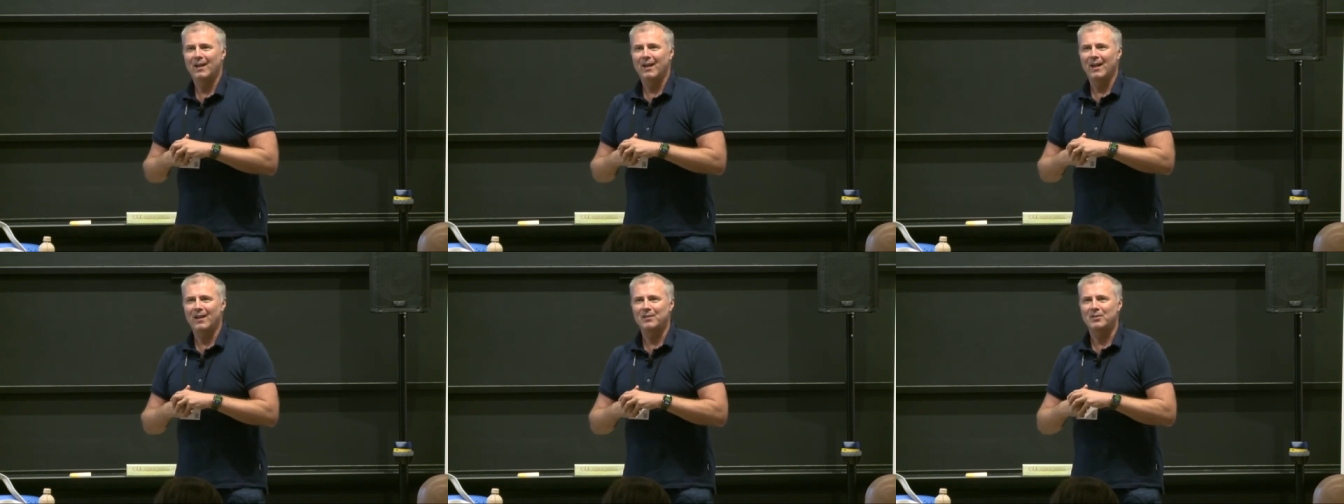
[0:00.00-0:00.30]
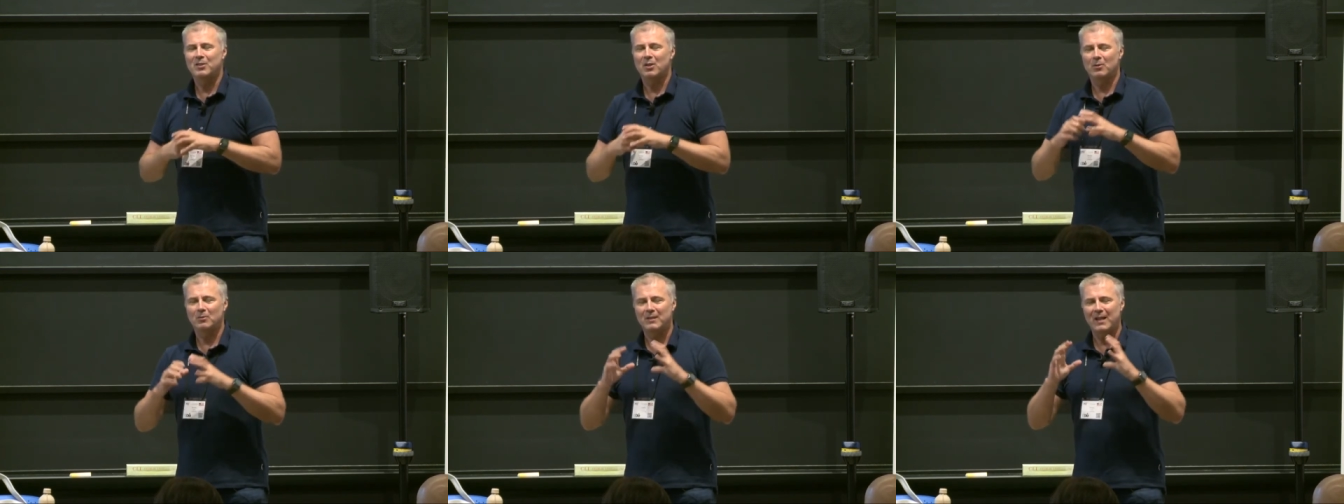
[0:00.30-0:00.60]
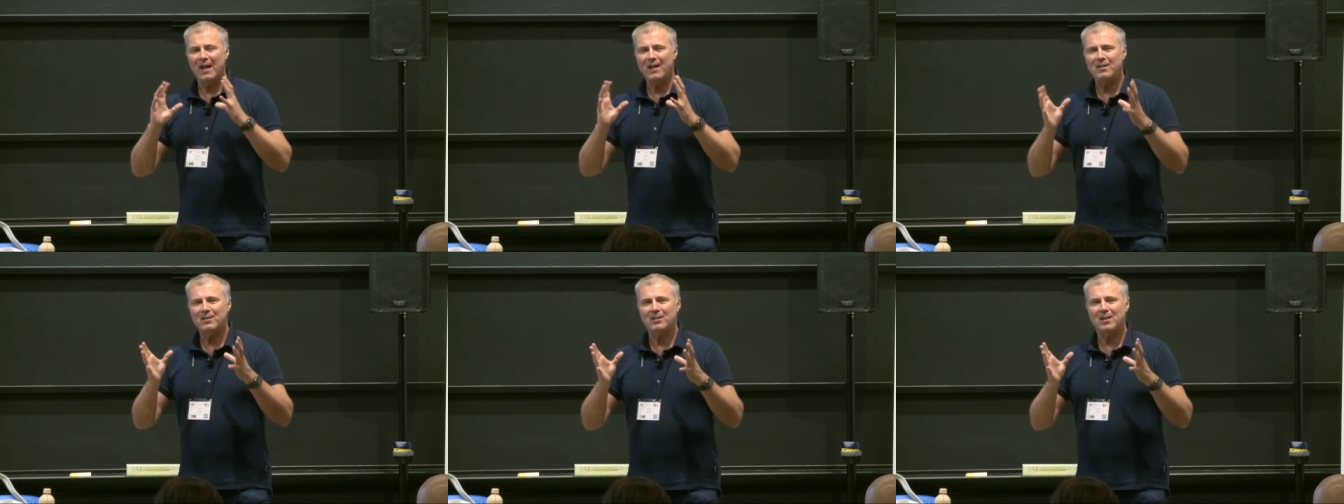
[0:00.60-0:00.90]
And so
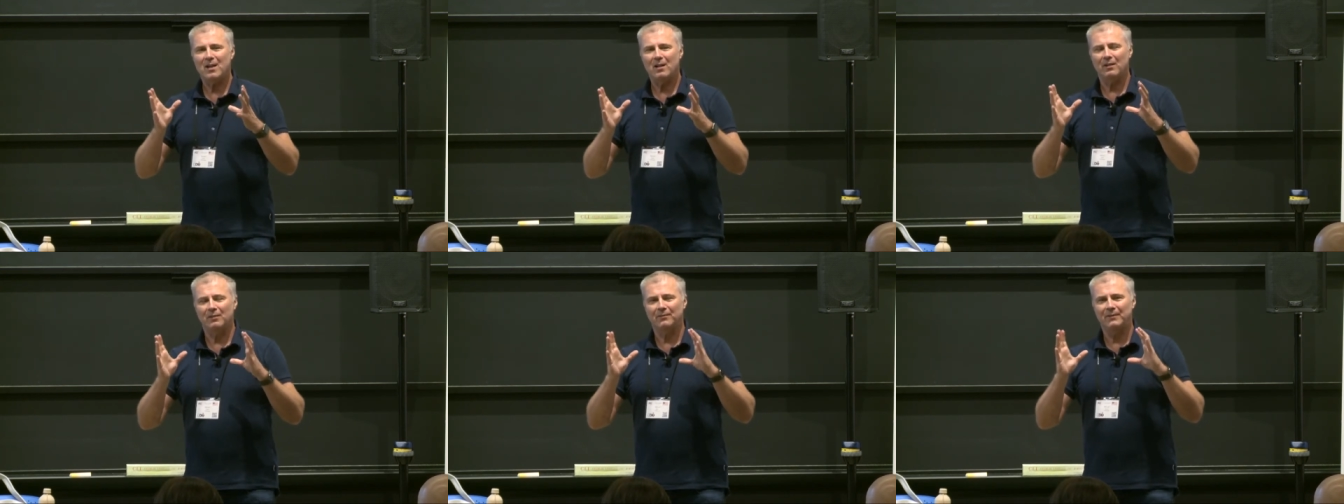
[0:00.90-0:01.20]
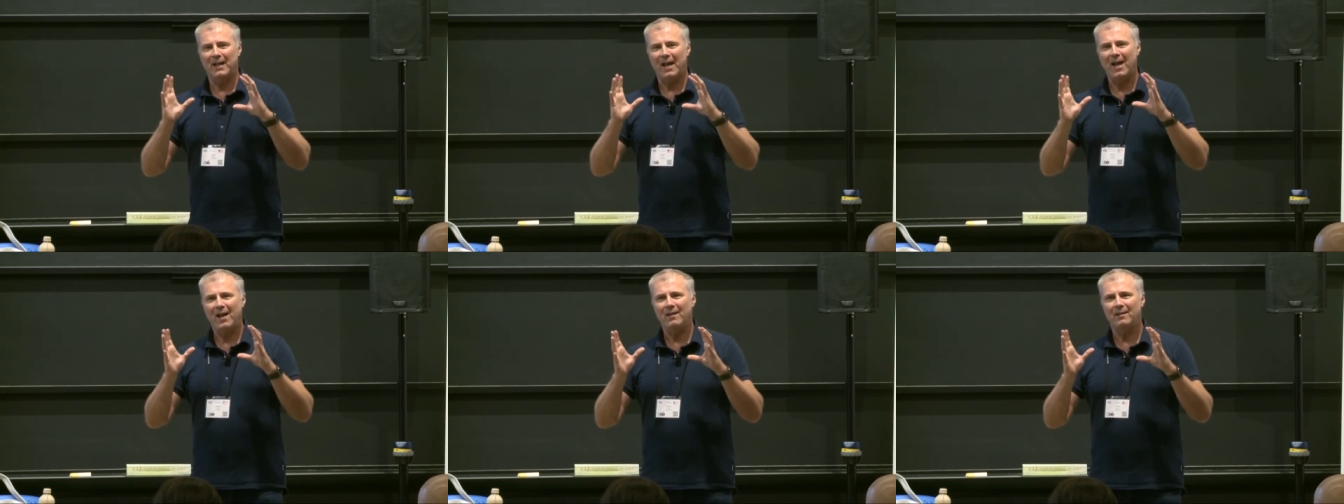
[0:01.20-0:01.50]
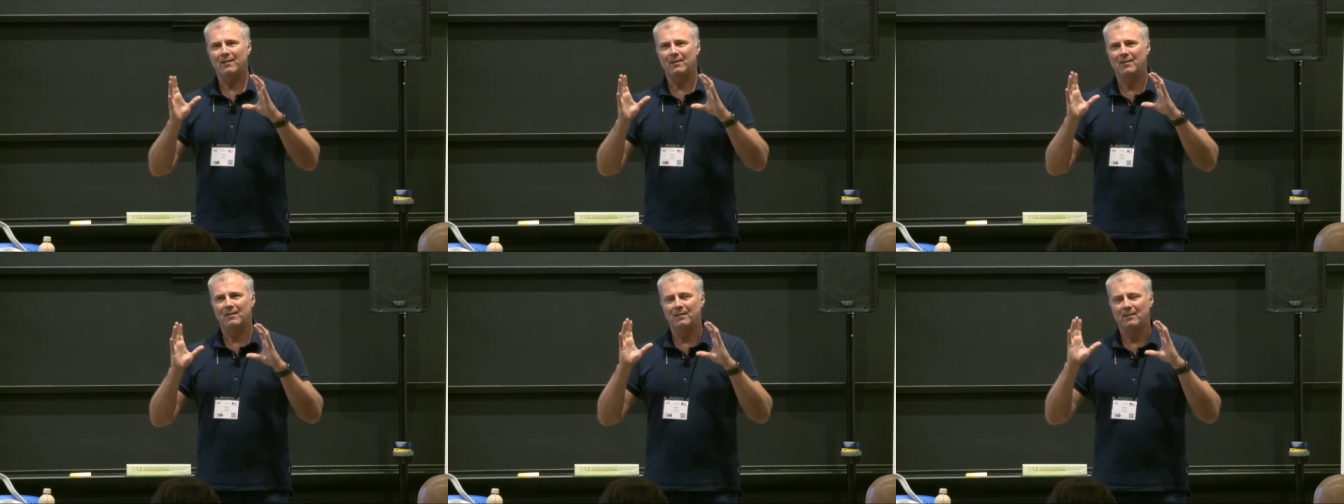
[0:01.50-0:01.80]
that's kind of
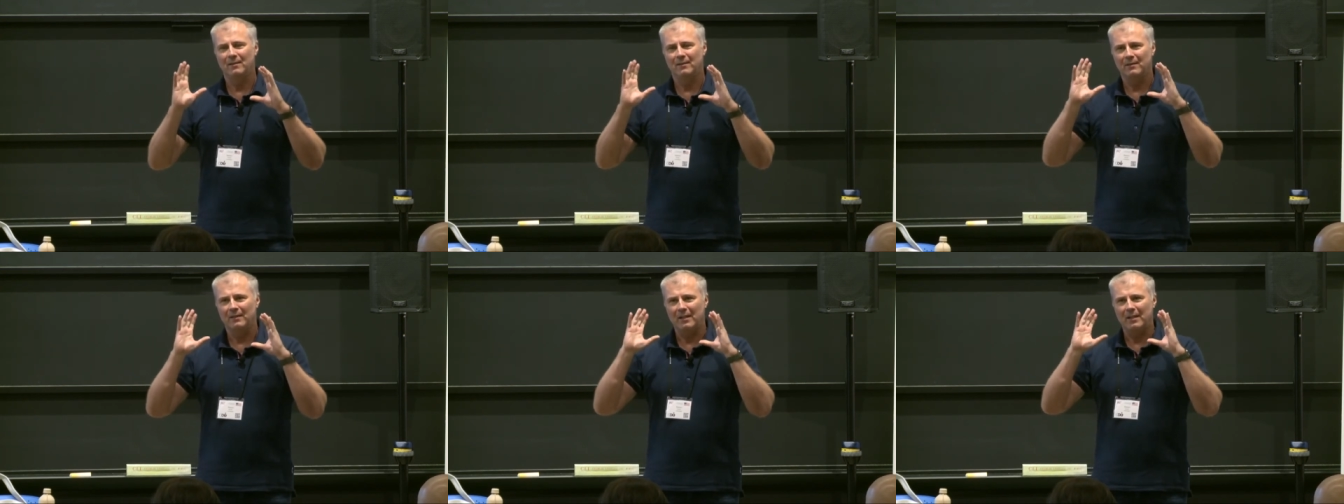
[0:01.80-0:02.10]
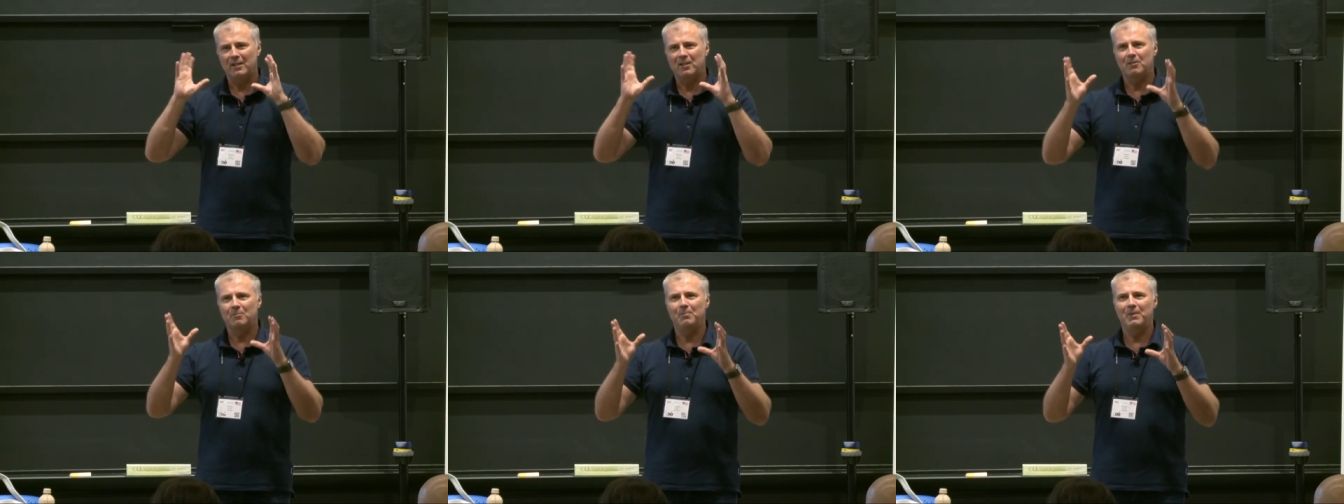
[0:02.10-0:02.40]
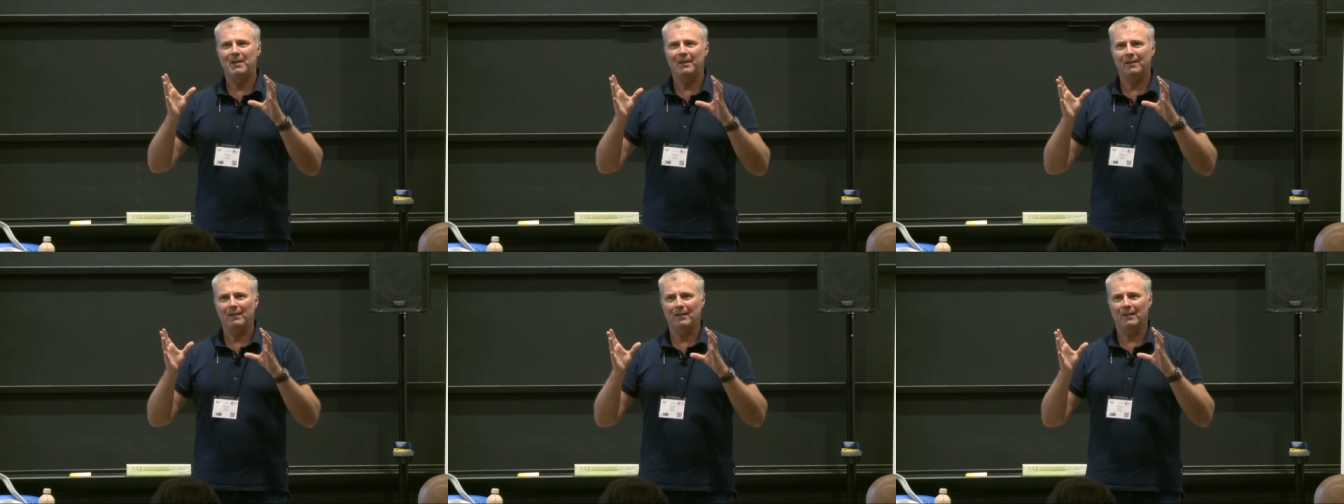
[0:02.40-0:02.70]
that
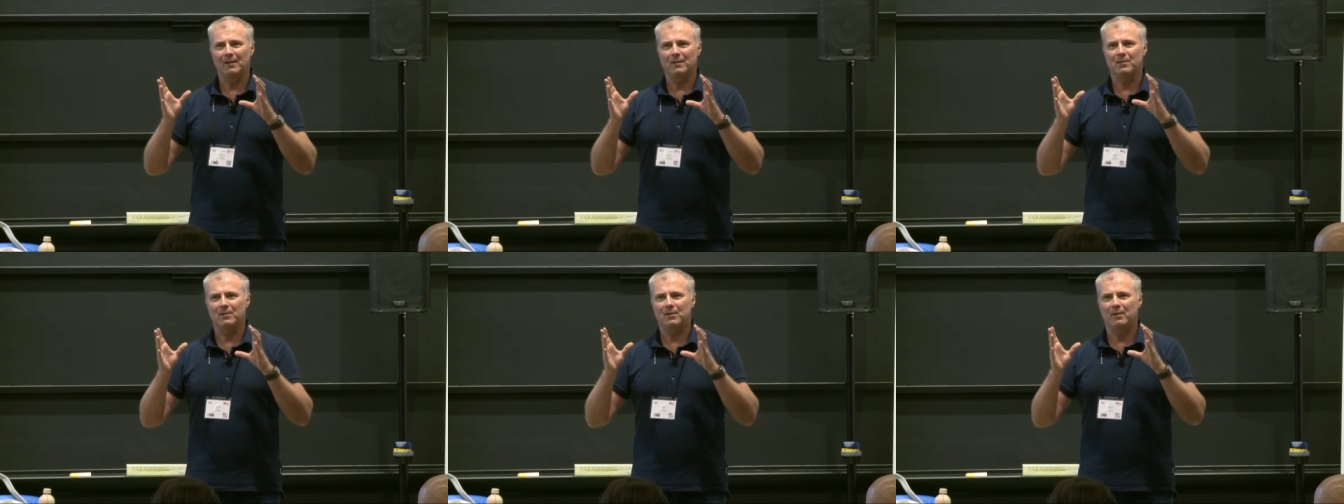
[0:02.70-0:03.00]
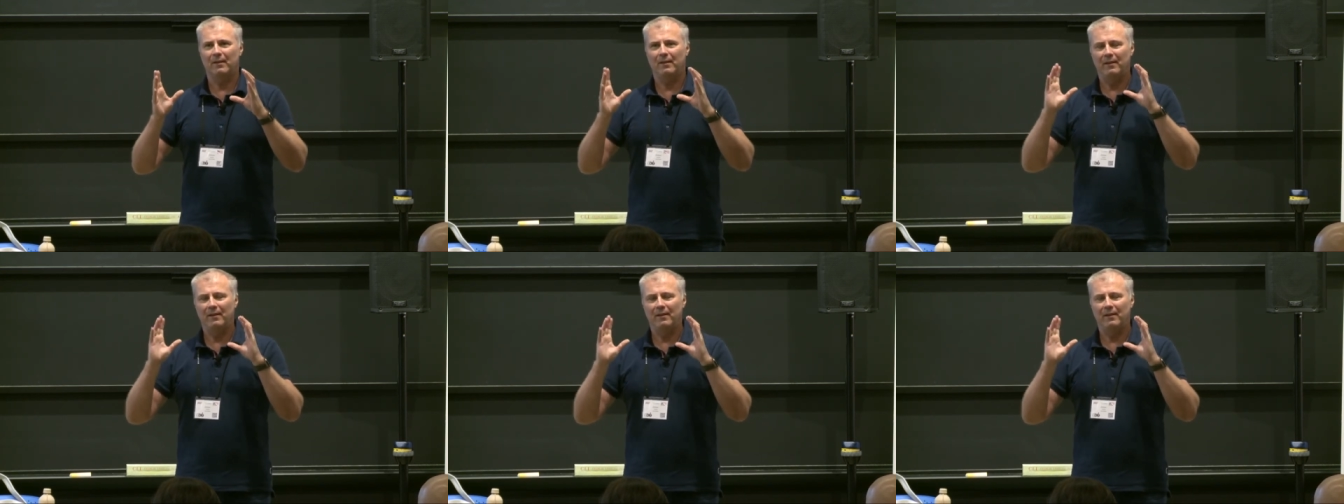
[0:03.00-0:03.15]
experience.